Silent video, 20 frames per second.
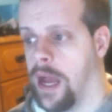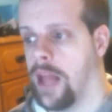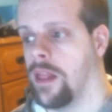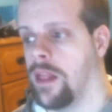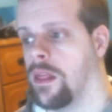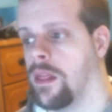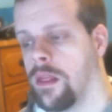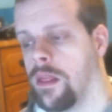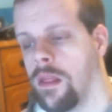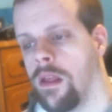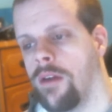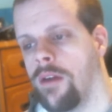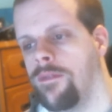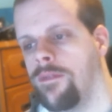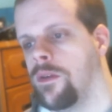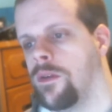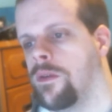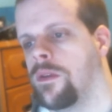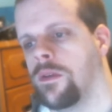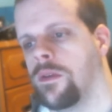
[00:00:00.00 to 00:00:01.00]
love
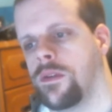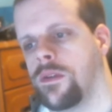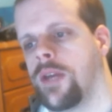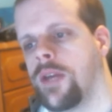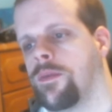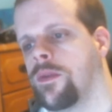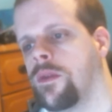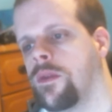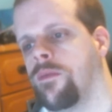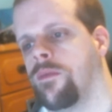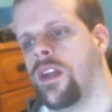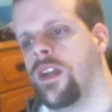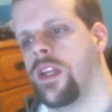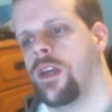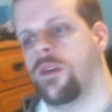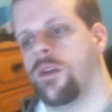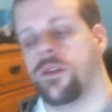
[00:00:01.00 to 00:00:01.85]
doing those types of videos.